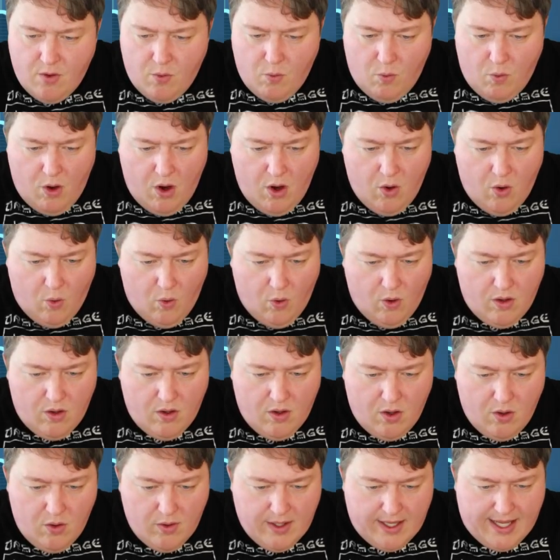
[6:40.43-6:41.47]
whoa,
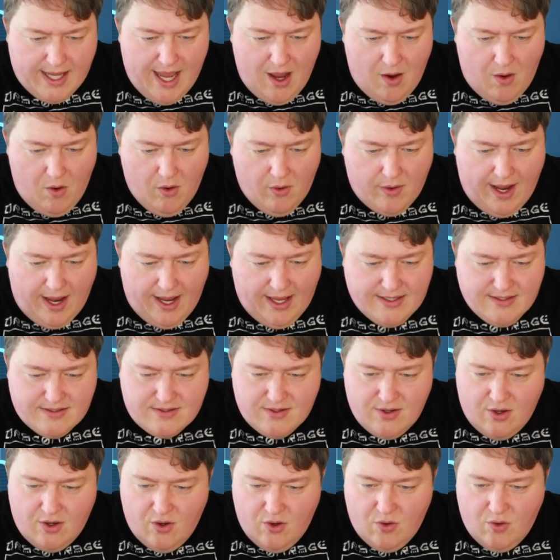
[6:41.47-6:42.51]
holy cow. Okay,
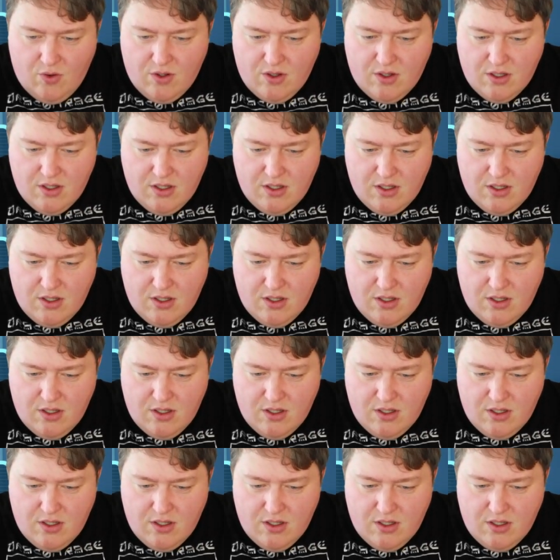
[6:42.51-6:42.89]
so